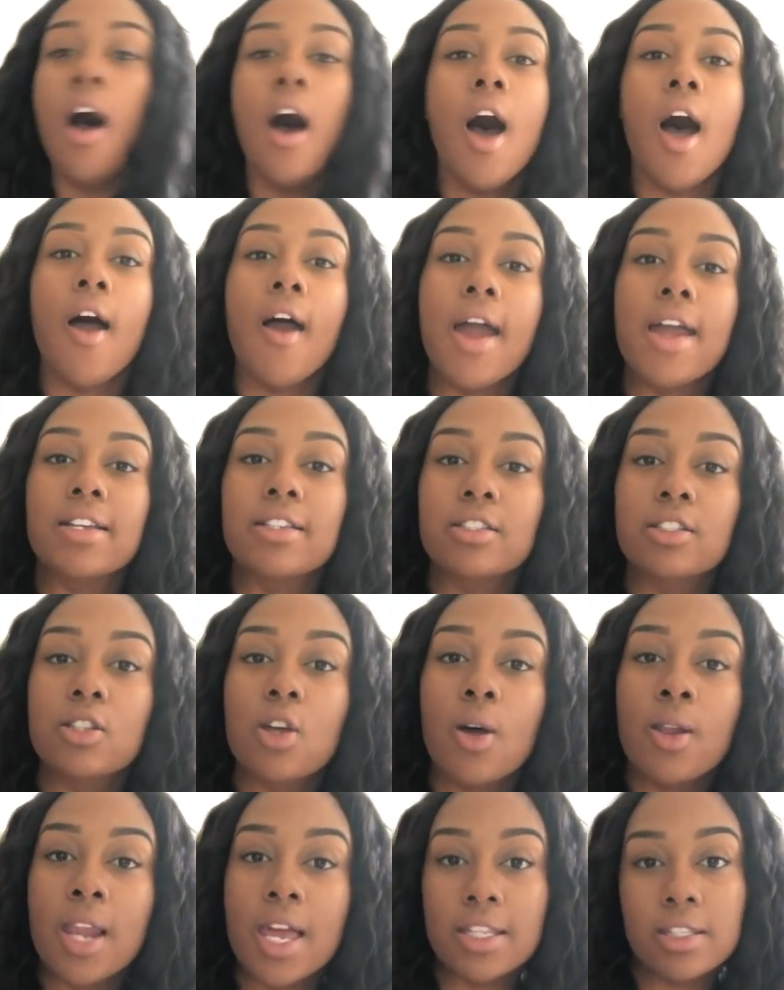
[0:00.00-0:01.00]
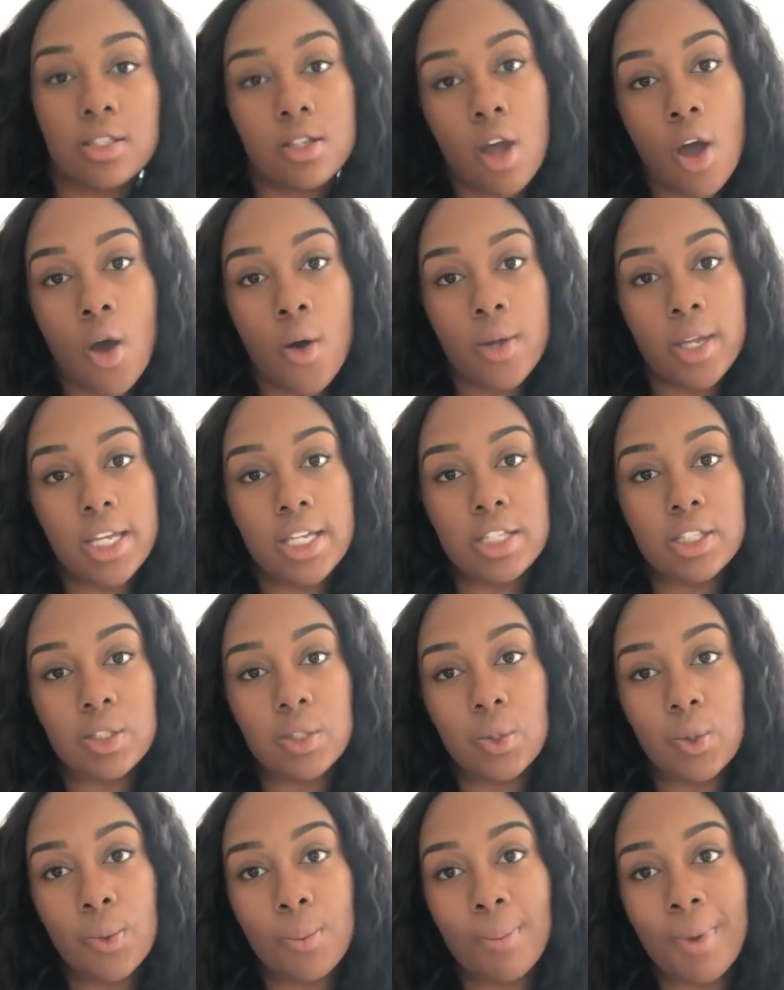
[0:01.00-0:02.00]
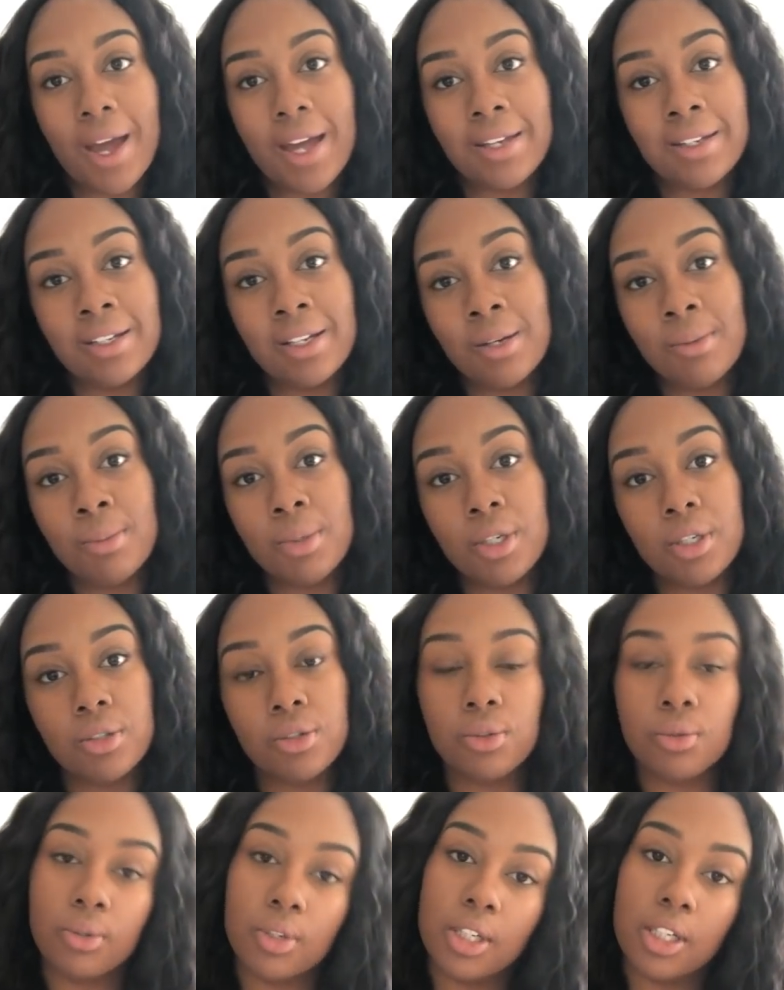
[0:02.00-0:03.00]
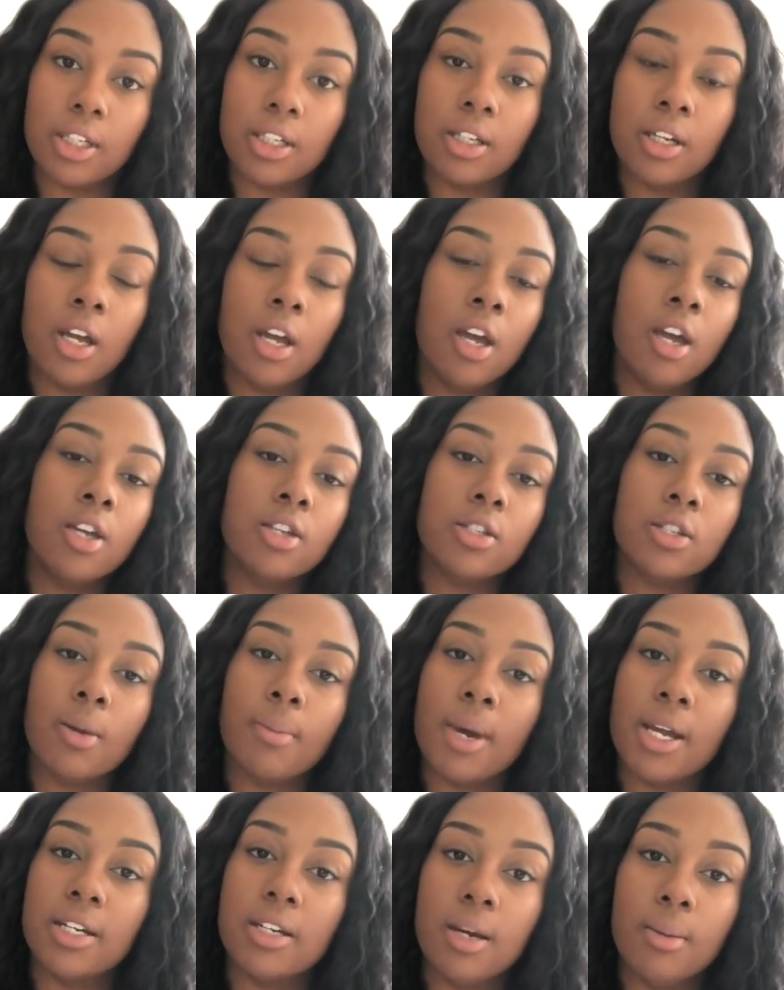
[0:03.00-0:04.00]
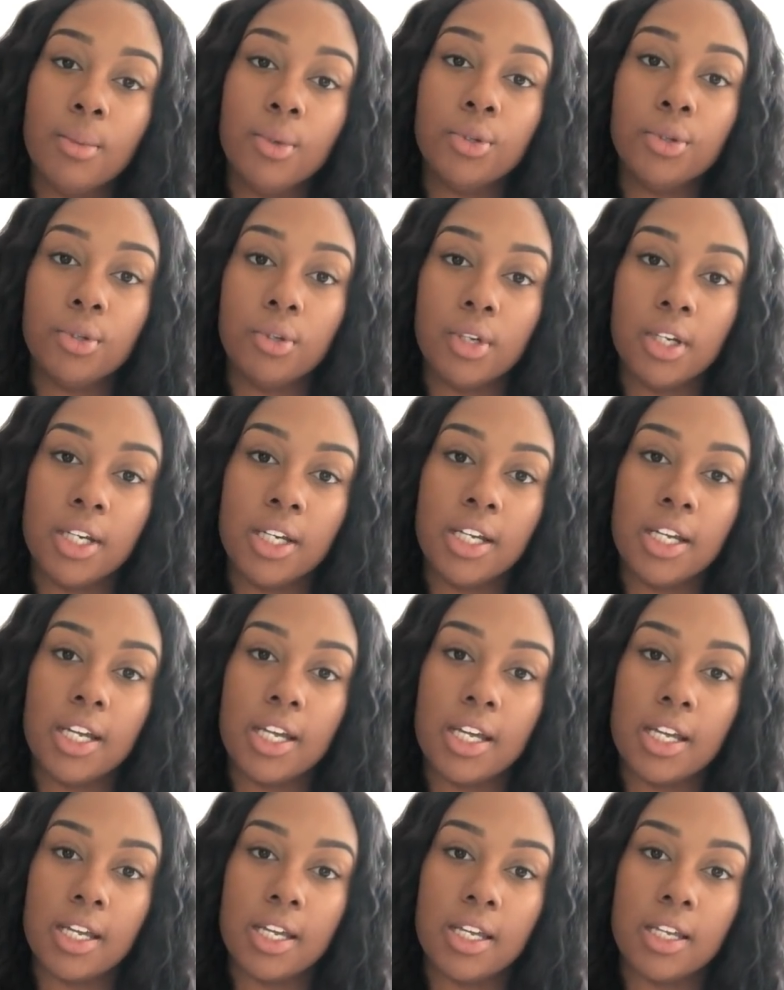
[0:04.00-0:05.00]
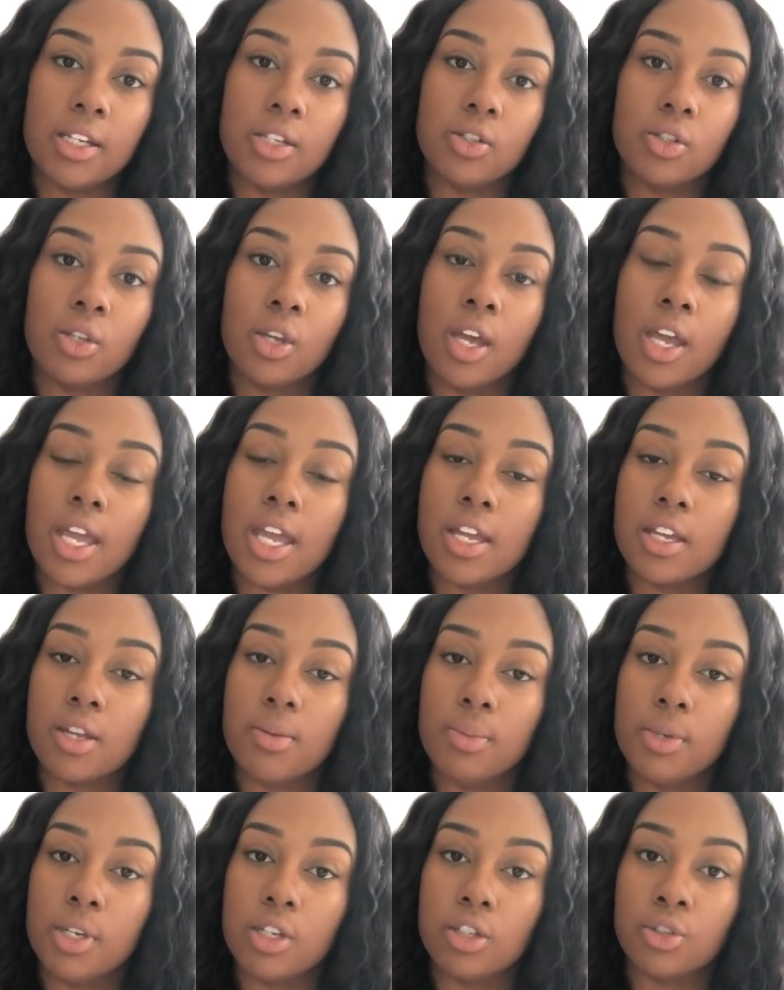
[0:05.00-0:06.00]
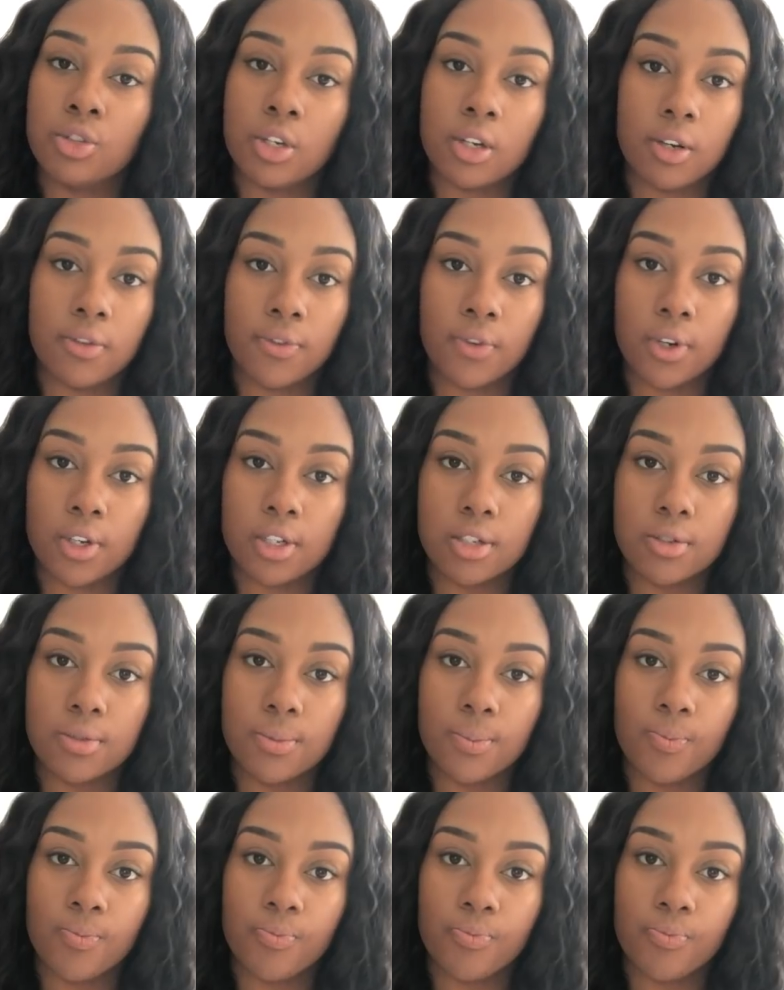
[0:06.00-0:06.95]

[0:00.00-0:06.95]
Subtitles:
All right, so let's go into my number 3. So my number 3 is, it could be a trigger for you.